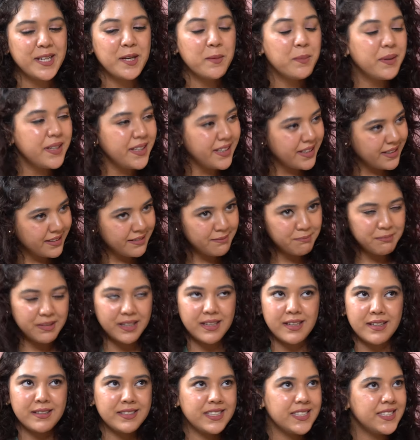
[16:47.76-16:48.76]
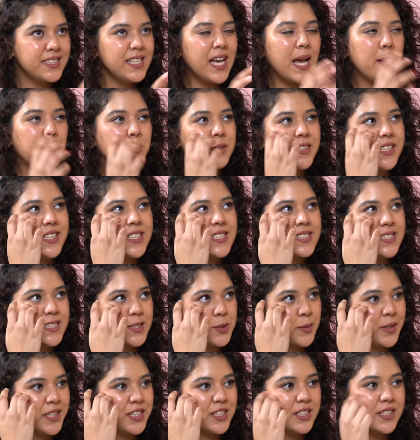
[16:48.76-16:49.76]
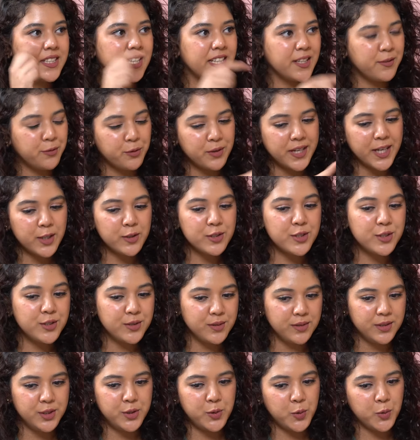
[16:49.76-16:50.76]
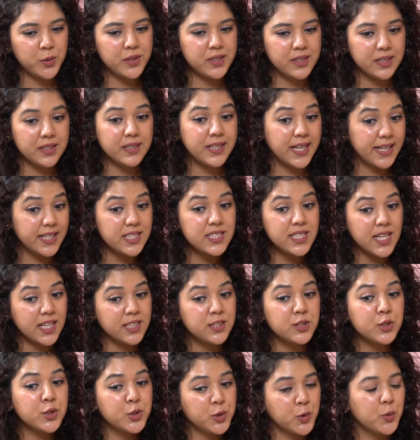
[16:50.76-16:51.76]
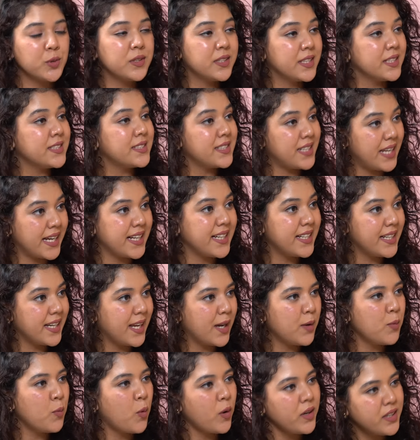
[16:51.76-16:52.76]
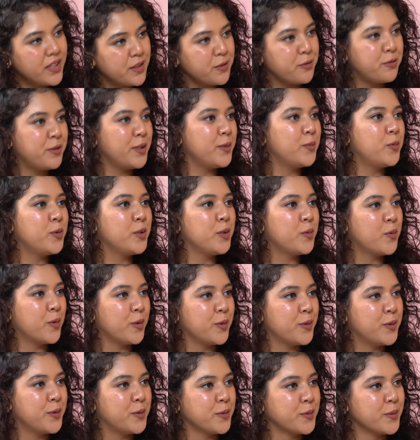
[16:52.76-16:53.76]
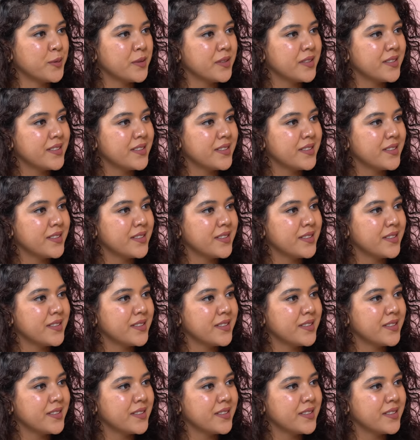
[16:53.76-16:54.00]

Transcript: but just a hypothetical situation that if you get a chance to shoot this right now, what different would you want to do?